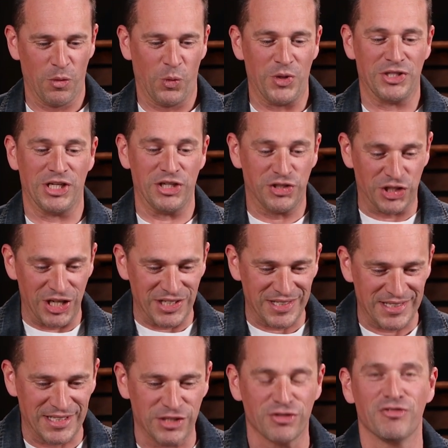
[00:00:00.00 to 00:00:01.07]
We see
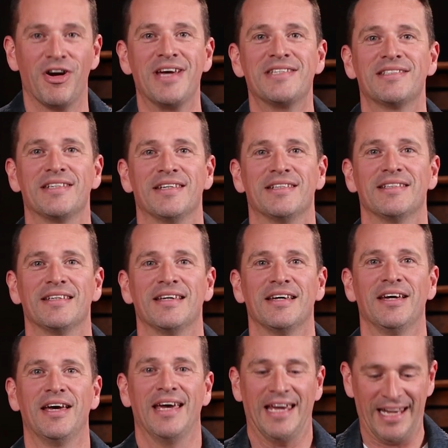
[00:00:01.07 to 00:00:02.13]
Jesus is arrested.
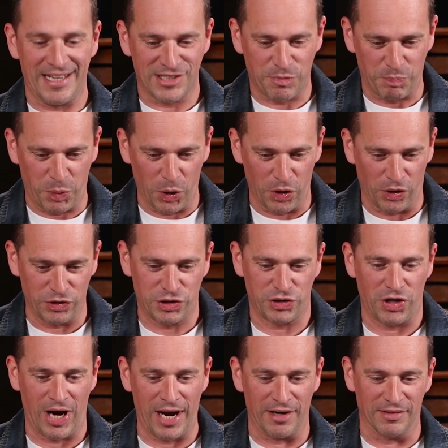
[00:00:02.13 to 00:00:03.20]
He is put on
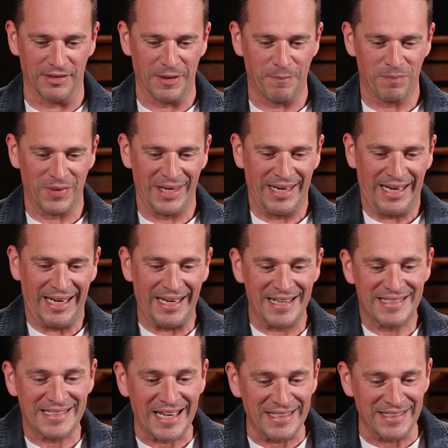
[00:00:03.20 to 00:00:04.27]
trial. He
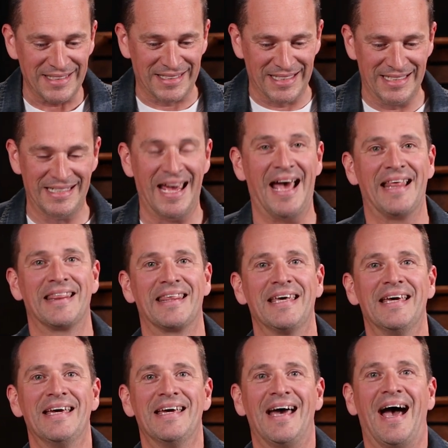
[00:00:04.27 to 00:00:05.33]
is sentenced to death.
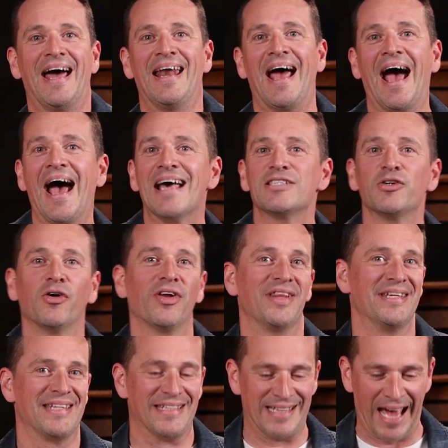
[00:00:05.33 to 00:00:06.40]
And as all of
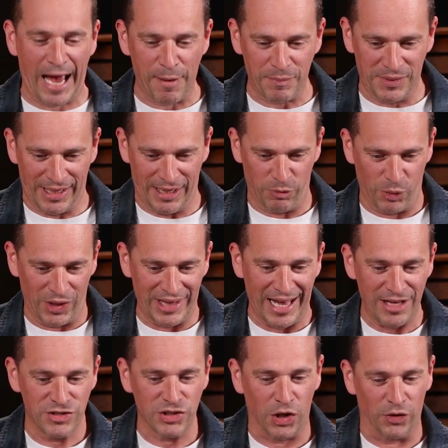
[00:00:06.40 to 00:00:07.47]
this is happening, we're
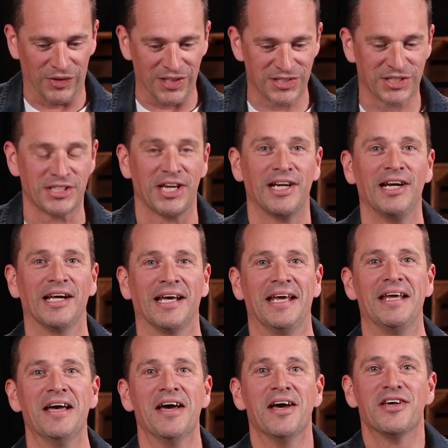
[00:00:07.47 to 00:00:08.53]
then told that suddenly